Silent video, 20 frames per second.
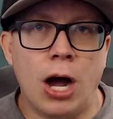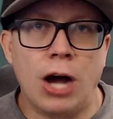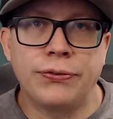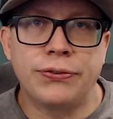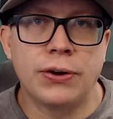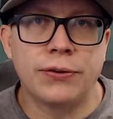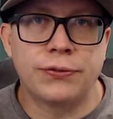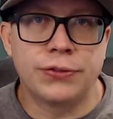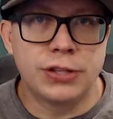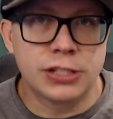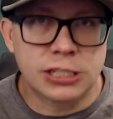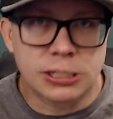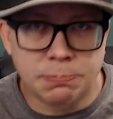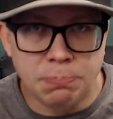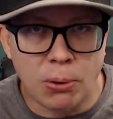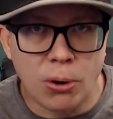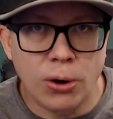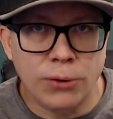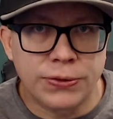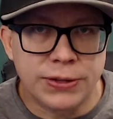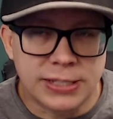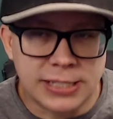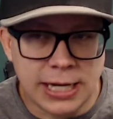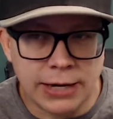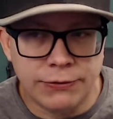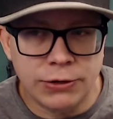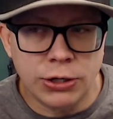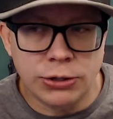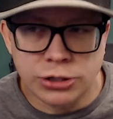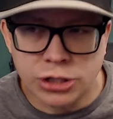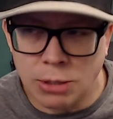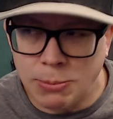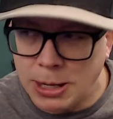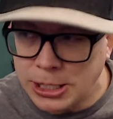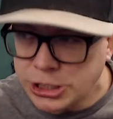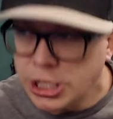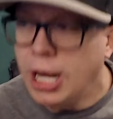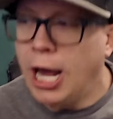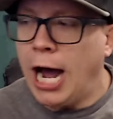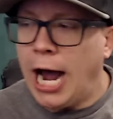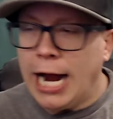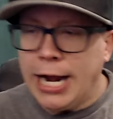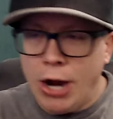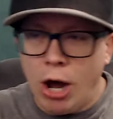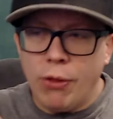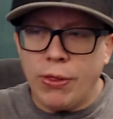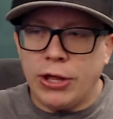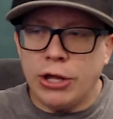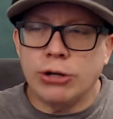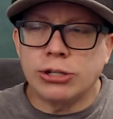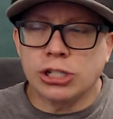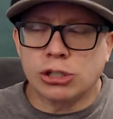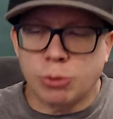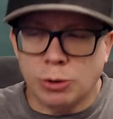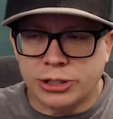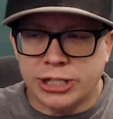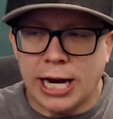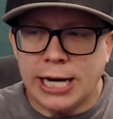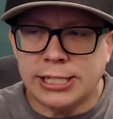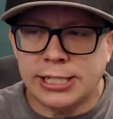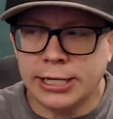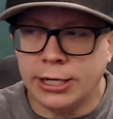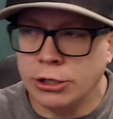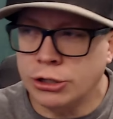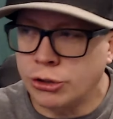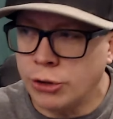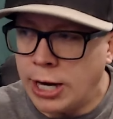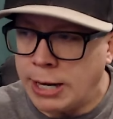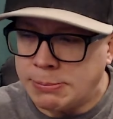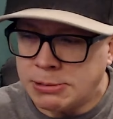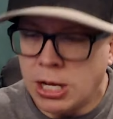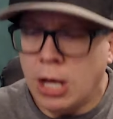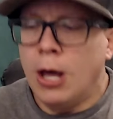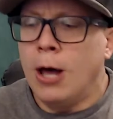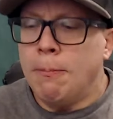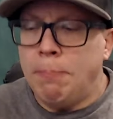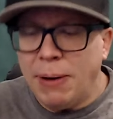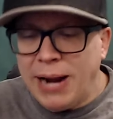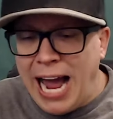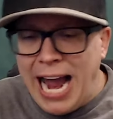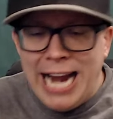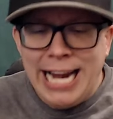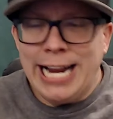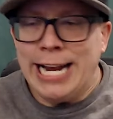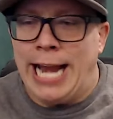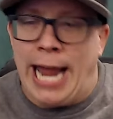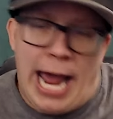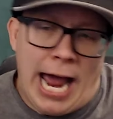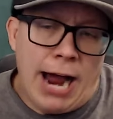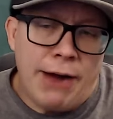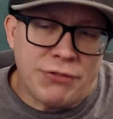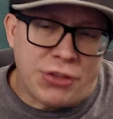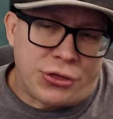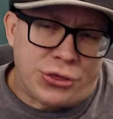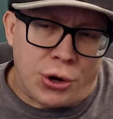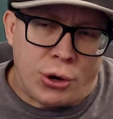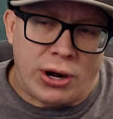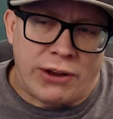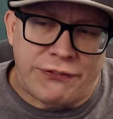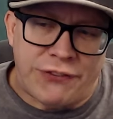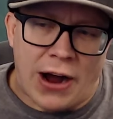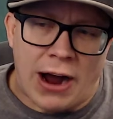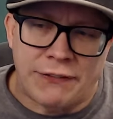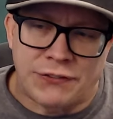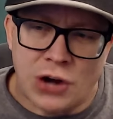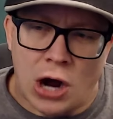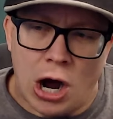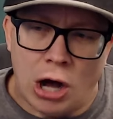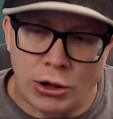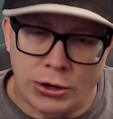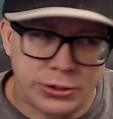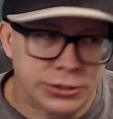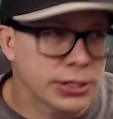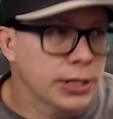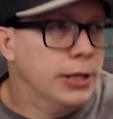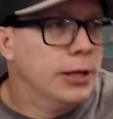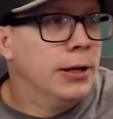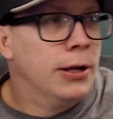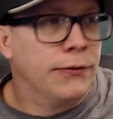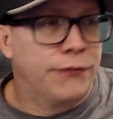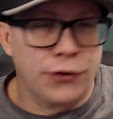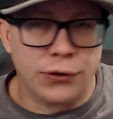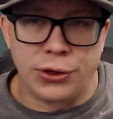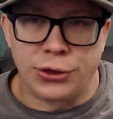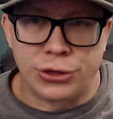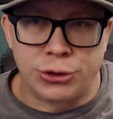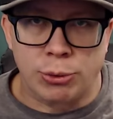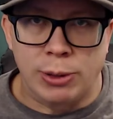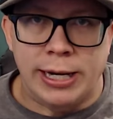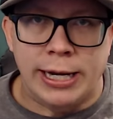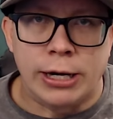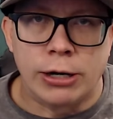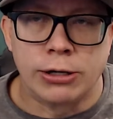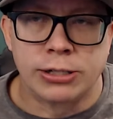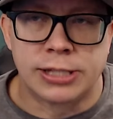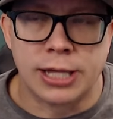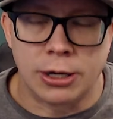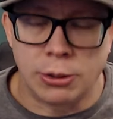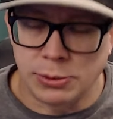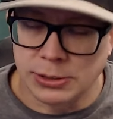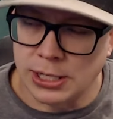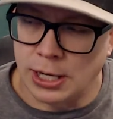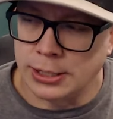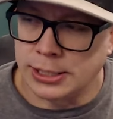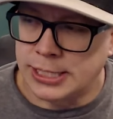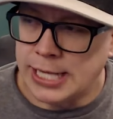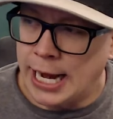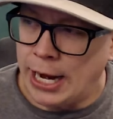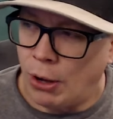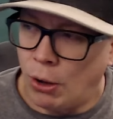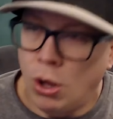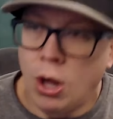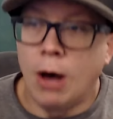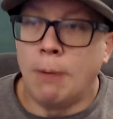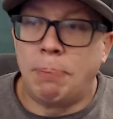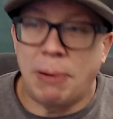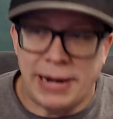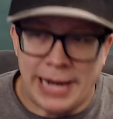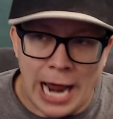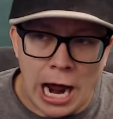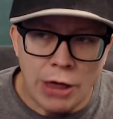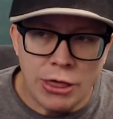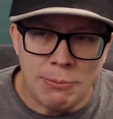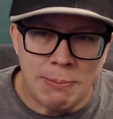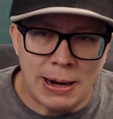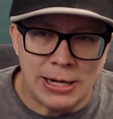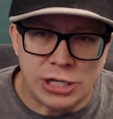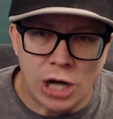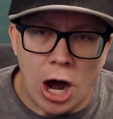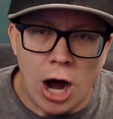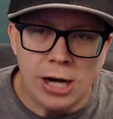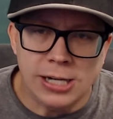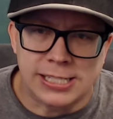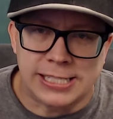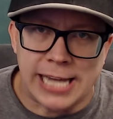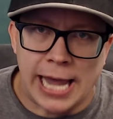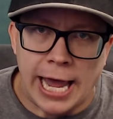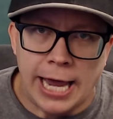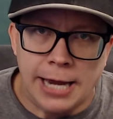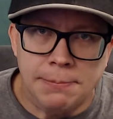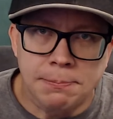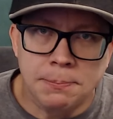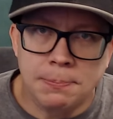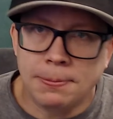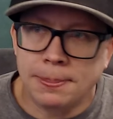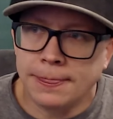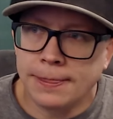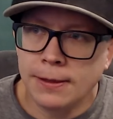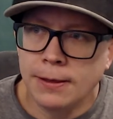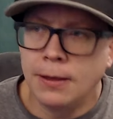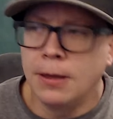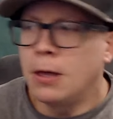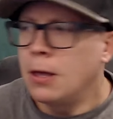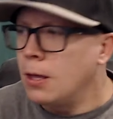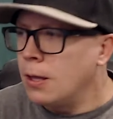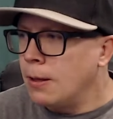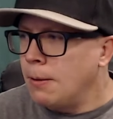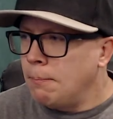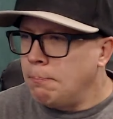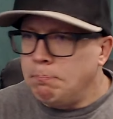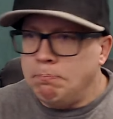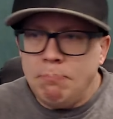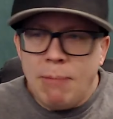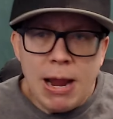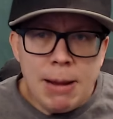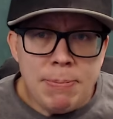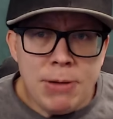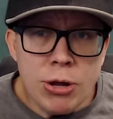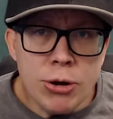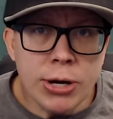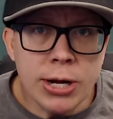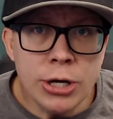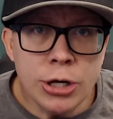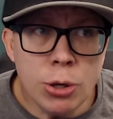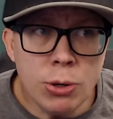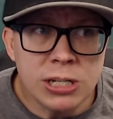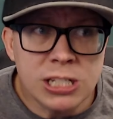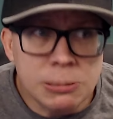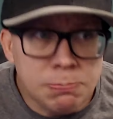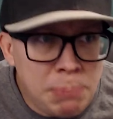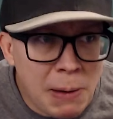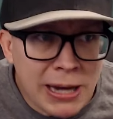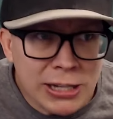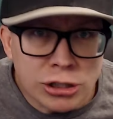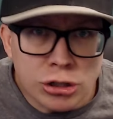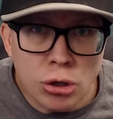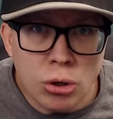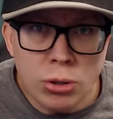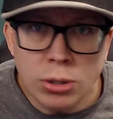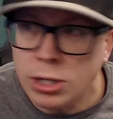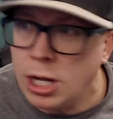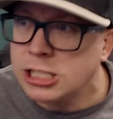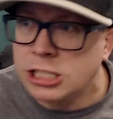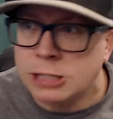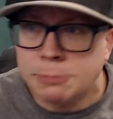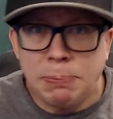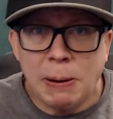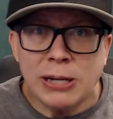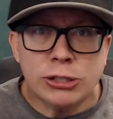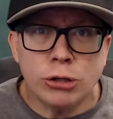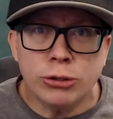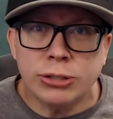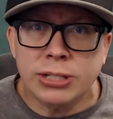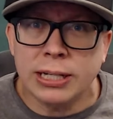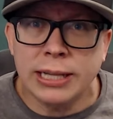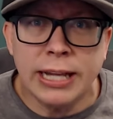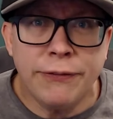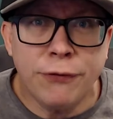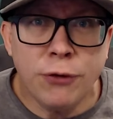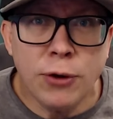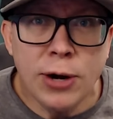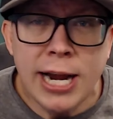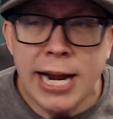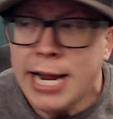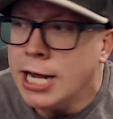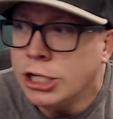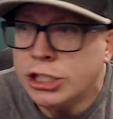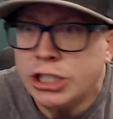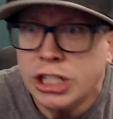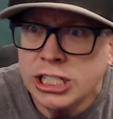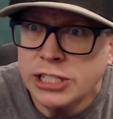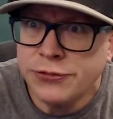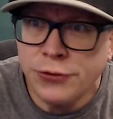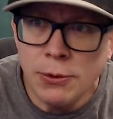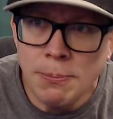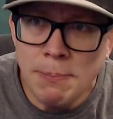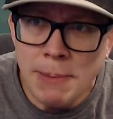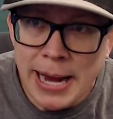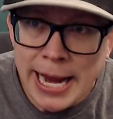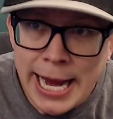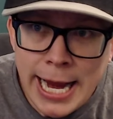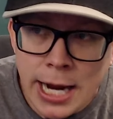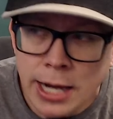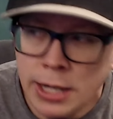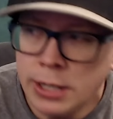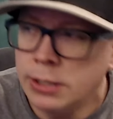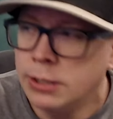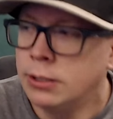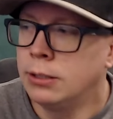off of the sport that's given you so much. I know that you just were chasing your dreams, but I didn't have the $35 for the 3 years that it was on sale. But now that my dog's dead, maybe you can do a special delivery just for me?